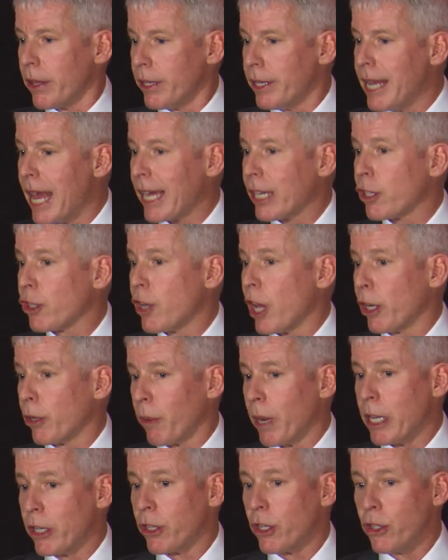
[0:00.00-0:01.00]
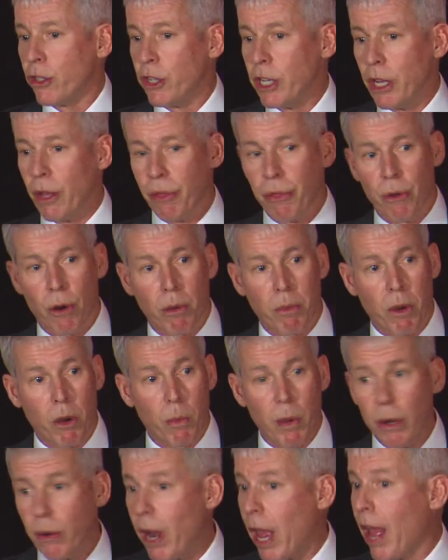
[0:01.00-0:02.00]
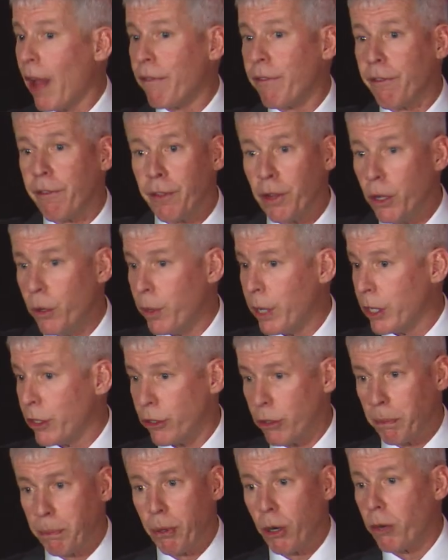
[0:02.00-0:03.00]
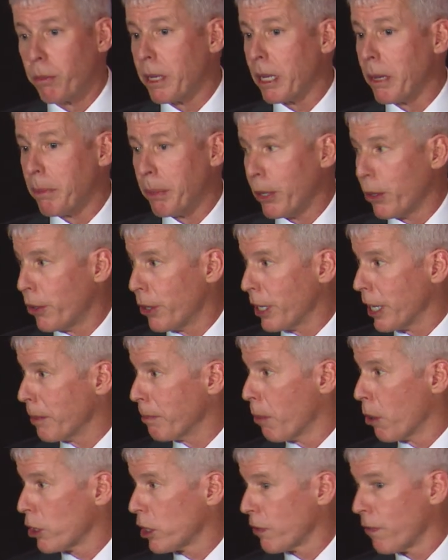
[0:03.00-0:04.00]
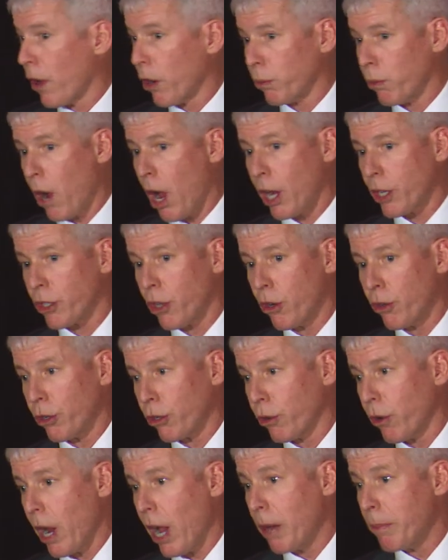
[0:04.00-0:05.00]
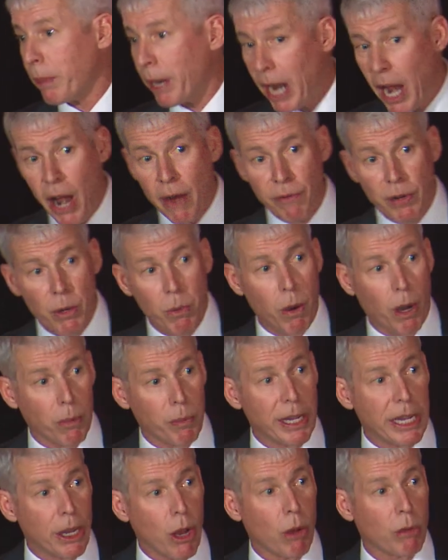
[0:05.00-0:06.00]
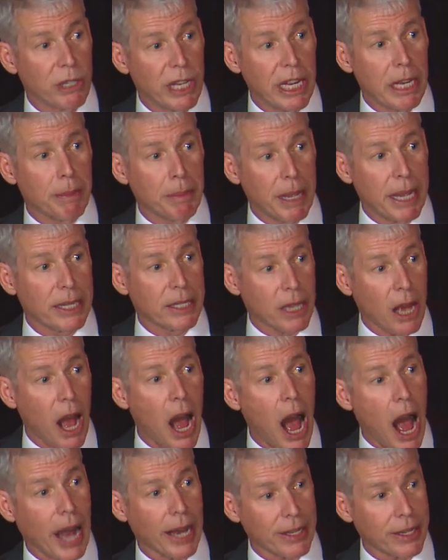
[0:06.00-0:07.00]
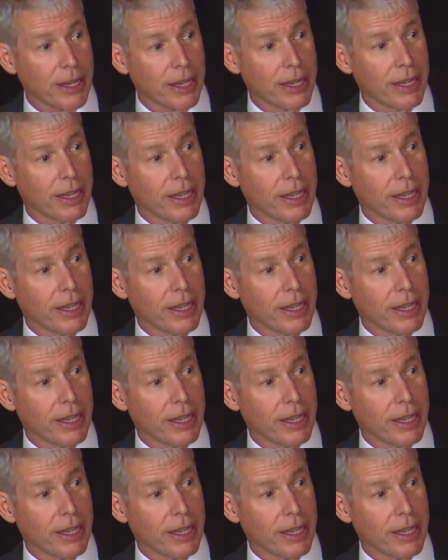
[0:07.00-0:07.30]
Next generation geothermal, we don't have fluids or permeability in most of our rocks underground, but everywhere we go deep, it's hot.